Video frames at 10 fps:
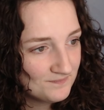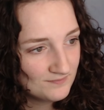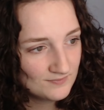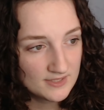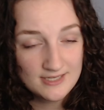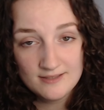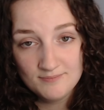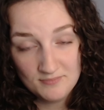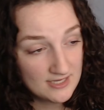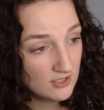Because
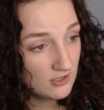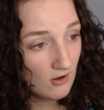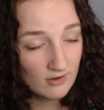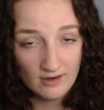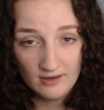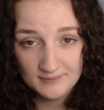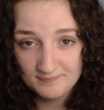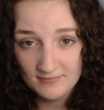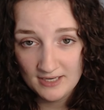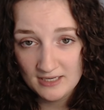he's a dog guy,
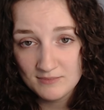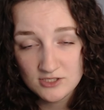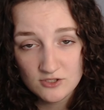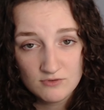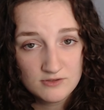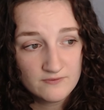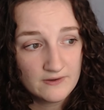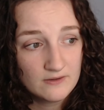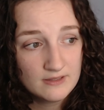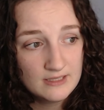and he misses
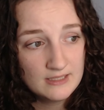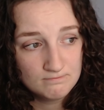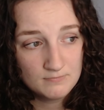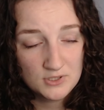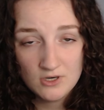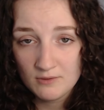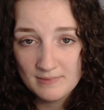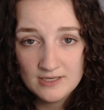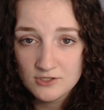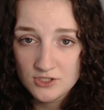Roosevelt, but
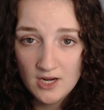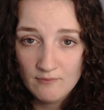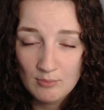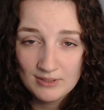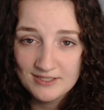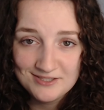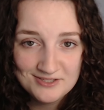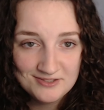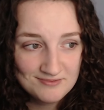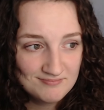Dogmeat just can't
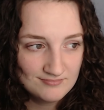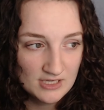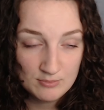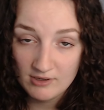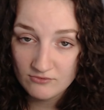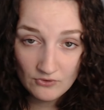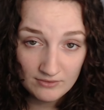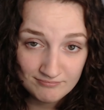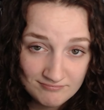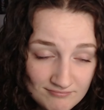replace his best
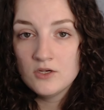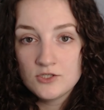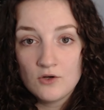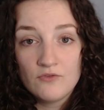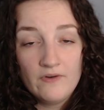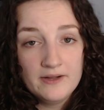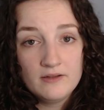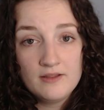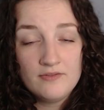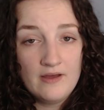friend. So
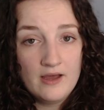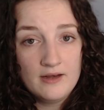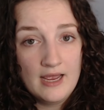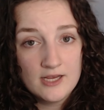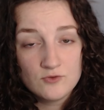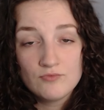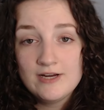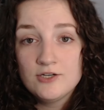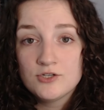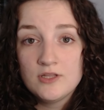finally, Thad has
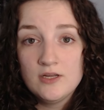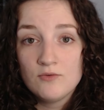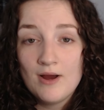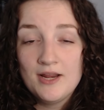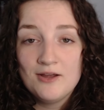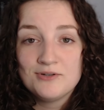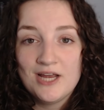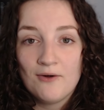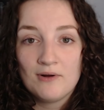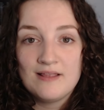reached the radio
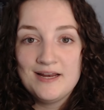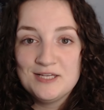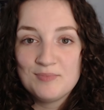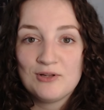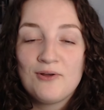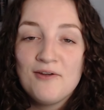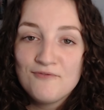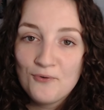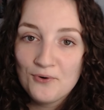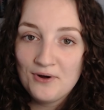tower that he's been looking
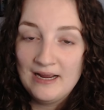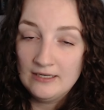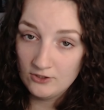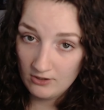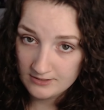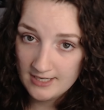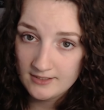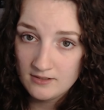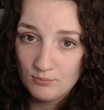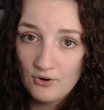for and
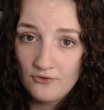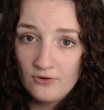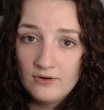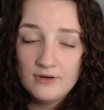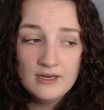contacted the Brotherhood,